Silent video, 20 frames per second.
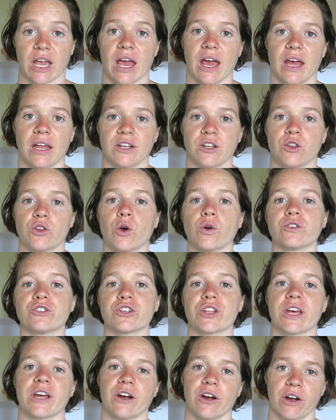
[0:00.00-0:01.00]
And those are
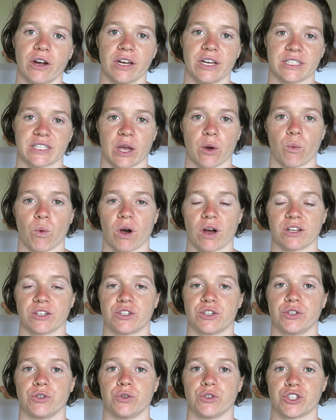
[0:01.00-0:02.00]
the areas I want
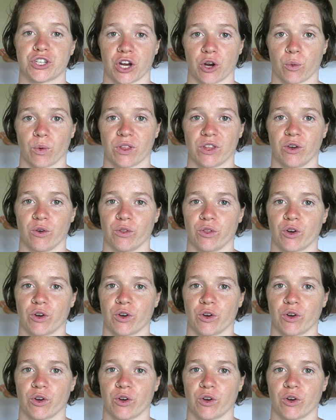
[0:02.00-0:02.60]
to share with you.